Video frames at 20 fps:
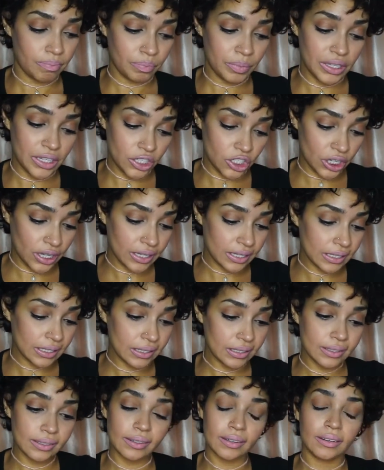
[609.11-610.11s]

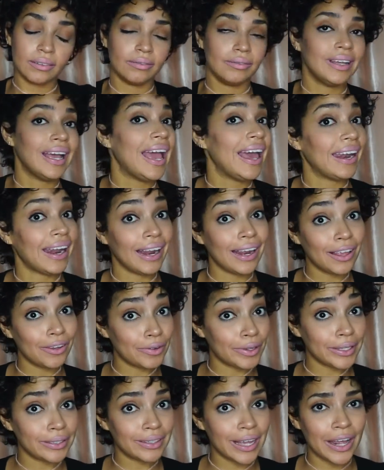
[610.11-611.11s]
PJs. And I love
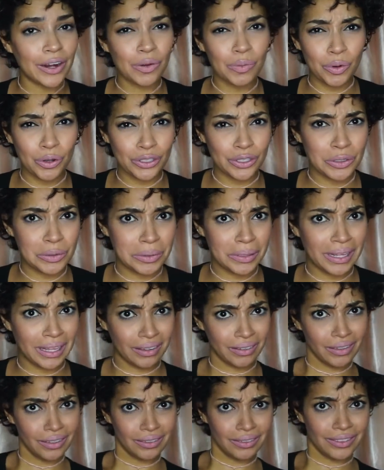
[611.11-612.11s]
it. And almost you'll be like,
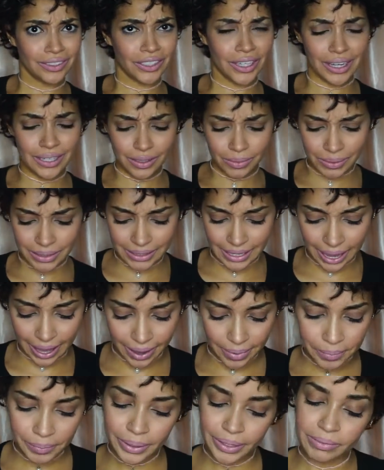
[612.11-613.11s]
oh, Jess, what's
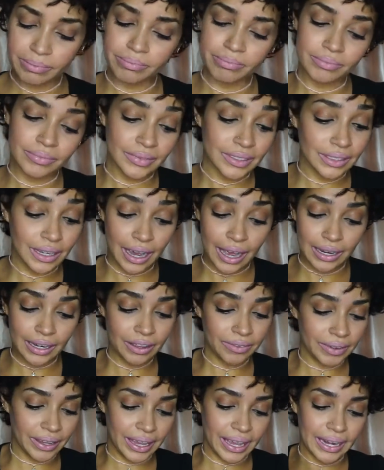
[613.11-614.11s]
that? But I
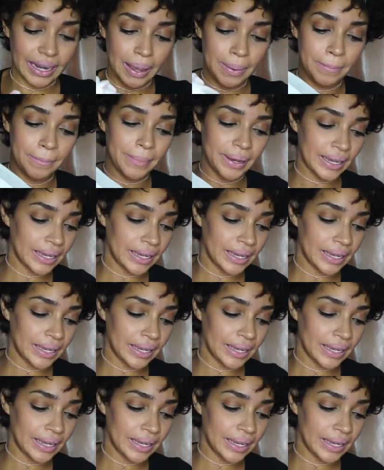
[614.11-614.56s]
love it. And I